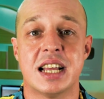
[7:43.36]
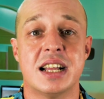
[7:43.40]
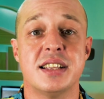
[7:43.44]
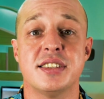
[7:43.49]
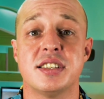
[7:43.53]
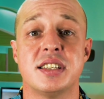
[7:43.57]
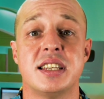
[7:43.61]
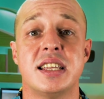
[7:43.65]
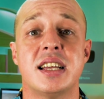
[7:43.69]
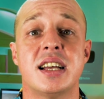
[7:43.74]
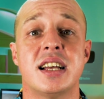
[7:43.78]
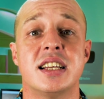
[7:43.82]

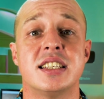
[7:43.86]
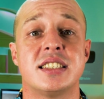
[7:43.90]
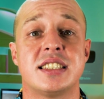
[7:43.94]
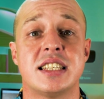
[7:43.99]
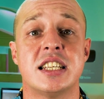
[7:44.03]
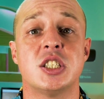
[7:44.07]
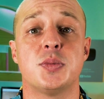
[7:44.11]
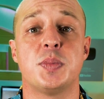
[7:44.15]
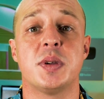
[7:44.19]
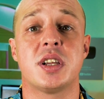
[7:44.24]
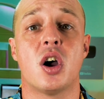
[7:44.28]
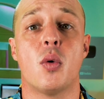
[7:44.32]
Tanzania has
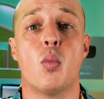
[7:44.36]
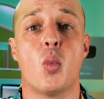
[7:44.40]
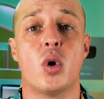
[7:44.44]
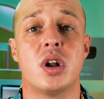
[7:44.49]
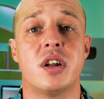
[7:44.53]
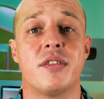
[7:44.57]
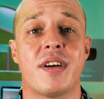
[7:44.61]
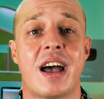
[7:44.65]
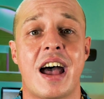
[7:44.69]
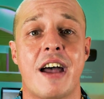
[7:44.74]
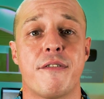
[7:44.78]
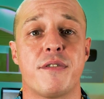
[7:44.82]
since become
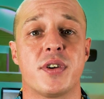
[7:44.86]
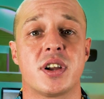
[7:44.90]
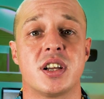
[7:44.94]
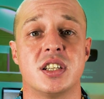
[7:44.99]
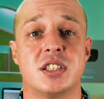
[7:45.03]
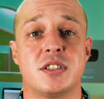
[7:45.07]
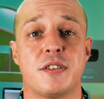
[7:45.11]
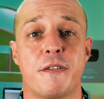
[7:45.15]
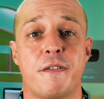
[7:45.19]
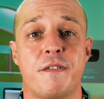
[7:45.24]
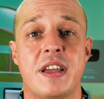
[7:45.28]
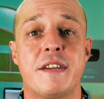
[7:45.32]
one of
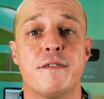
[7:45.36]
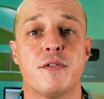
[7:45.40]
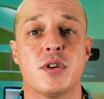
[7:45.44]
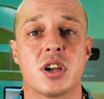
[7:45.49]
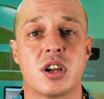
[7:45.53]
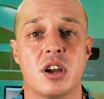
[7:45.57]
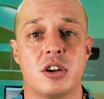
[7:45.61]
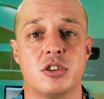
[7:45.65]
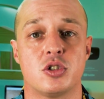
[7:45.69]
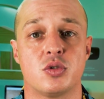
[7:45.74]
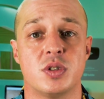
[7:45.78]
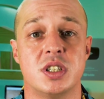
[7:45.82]
Africa's
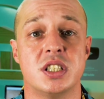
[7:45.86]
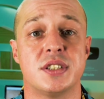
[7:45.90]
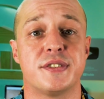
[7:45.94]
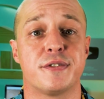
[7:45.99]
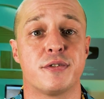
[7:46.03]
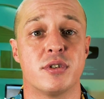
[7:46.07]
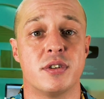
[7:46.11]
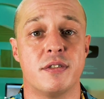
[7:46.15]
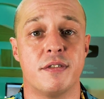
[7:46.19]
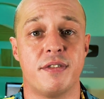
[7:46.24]
favourite countries for